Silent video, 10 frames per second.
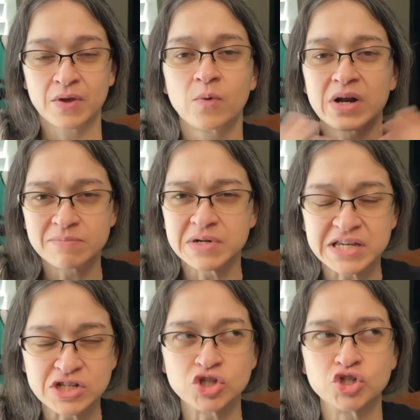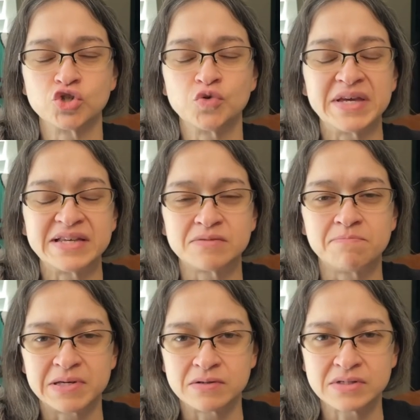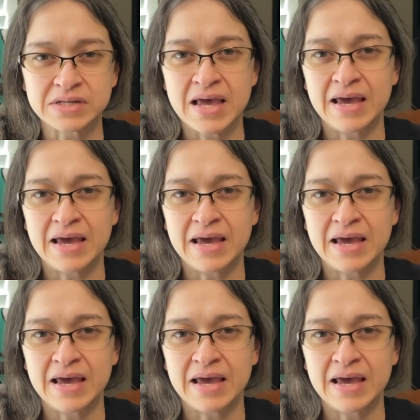What I'm looking to do is build